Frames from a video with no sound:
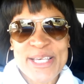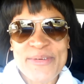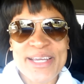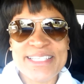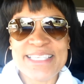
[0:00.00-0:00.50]

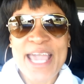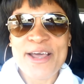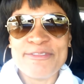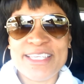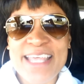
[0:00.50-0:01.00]
so we're going to
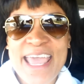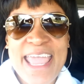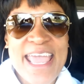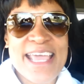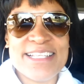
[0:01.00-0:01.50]
sign off
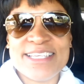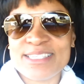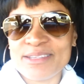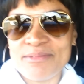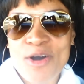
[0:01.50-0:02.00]
today, and
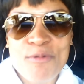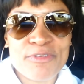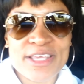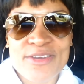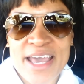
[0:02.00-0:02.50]
just hopefully you